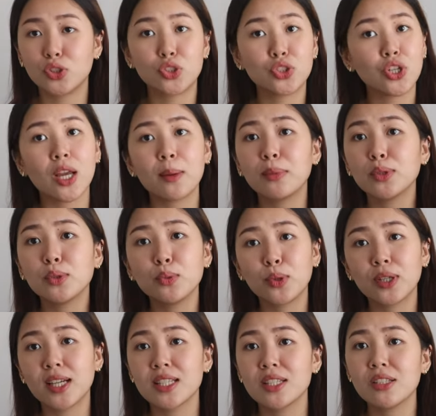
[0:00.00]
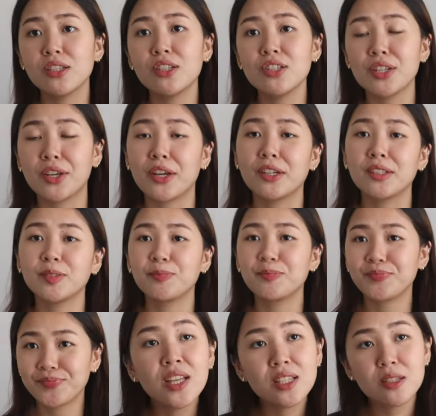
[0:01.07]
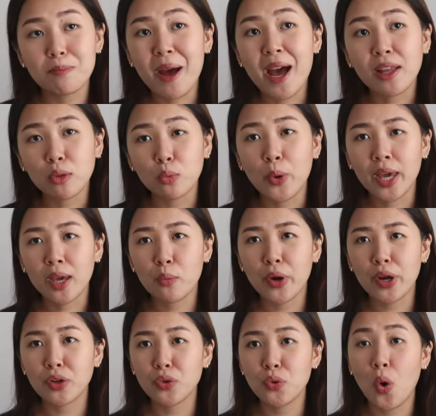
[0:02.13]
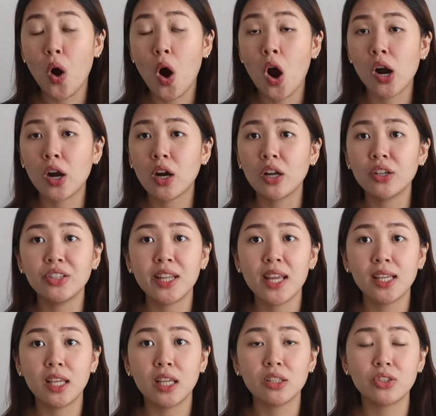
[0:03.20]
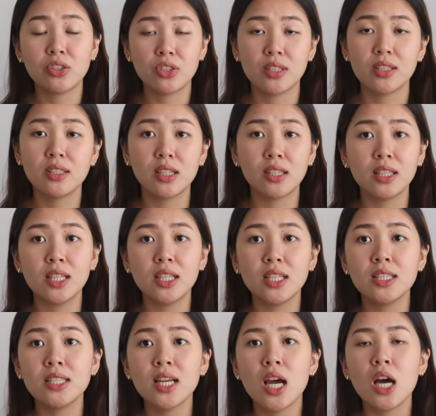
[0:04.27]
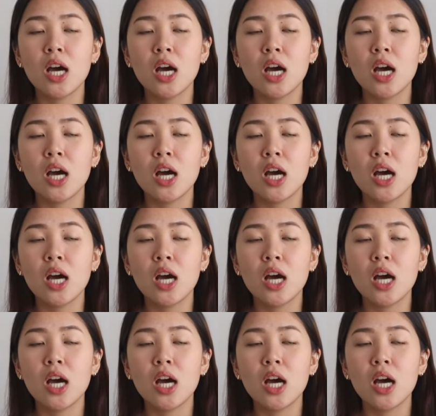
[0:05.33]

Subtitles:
you're able to work as a nurse here. Through this pathway where you are undertaking nursing studies,